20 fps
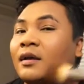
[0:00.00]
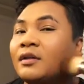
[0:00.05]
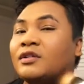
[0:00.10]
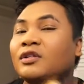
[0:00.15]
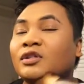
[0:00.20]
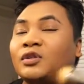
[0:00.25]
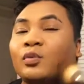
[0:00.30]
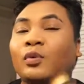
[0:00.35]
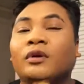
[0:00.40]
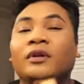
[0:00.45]

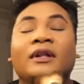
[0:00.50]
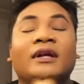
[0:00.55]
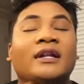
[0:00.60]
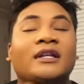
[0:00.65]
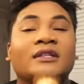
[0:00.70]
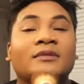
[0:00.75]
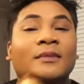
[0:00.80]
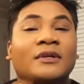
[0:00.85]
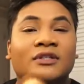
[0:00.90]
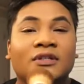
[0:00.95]
just swirl it
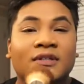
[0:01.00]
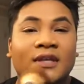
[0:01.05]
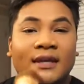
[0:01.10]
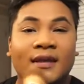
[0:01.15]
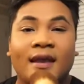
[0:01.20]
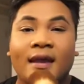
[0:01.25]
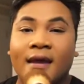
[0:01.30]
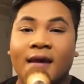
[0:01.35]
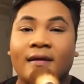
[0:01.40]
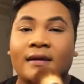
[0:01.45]
as much as I
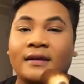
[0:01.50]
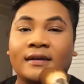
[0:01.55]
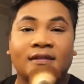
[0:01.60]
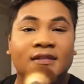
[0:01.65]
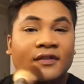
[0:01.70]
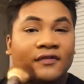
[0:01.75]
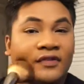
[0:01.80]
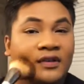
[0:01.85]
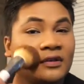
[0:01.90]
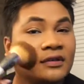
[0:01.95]
can because
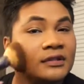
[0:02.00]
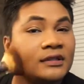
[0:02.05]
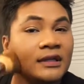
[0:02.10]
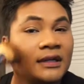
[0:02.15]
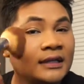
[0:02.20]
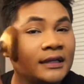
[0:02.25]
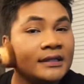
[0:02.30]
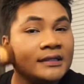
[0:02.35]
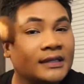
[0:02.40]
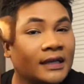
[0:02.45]
it feels
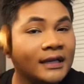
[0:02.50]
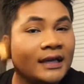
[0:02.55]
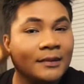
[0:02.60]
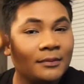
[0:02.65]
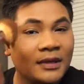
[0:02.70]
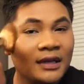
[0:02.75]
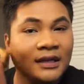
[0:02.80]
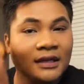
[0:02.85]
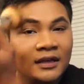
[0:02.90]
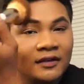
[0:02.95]
good. It's like
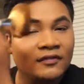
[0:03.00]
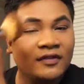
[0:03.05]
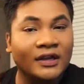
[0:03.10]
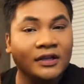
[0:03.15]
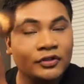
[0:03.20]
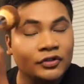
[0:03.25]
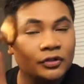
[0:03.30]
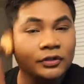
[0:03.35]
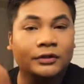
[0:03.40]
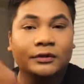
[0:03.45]
I'm getting a
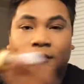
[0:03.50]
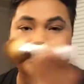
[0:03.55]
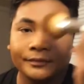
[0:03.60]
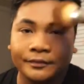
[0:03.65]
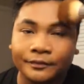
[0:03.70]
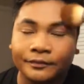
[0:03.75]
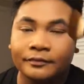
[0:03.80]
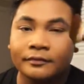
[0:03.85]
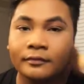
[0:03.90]
facial.